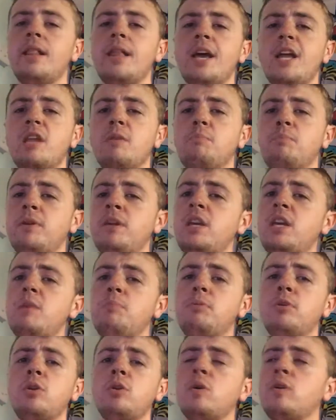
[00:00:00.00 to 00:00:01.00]
let it
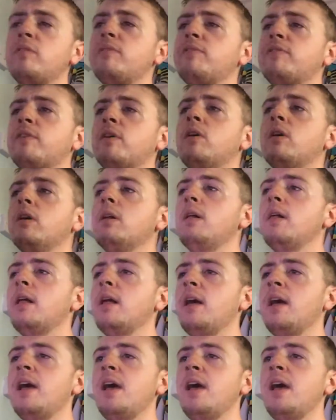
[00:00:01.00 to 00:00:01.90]
be beautiful.